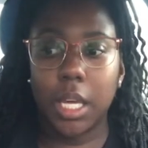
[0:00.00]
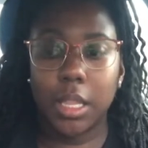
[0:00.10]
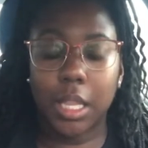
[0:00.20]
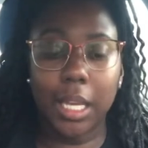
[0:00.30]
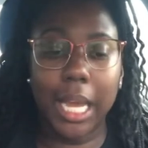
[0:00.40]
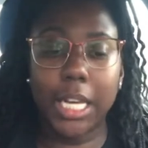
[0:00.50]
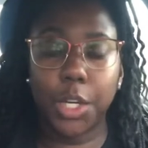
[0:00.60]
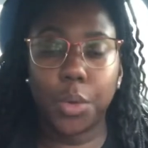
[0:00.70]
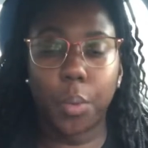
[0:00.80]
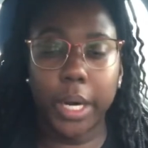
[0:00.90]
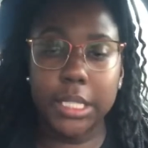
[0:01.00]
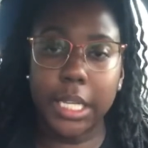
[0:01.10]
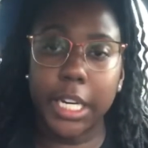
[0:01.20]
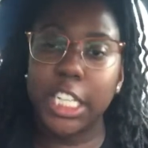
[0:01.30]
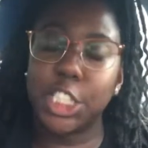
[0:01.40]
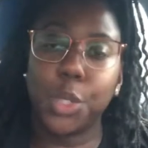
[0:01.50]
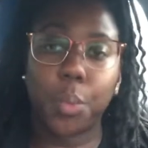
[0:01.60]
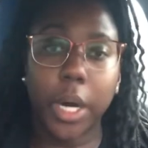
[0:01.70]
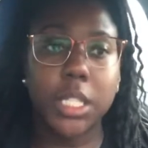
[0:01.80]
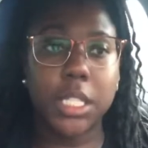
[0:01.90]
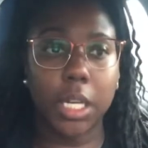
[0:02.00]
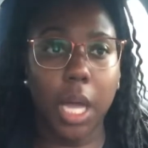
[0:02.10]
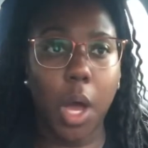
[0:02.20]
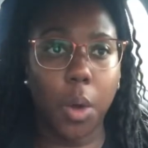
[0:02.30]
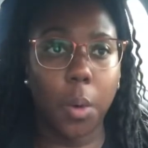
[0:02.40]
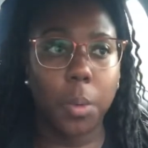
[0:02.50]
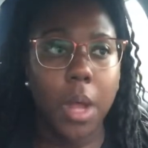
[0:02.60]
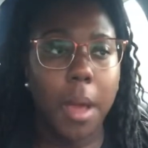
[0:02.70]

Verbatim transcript: the lady who works there and she works alone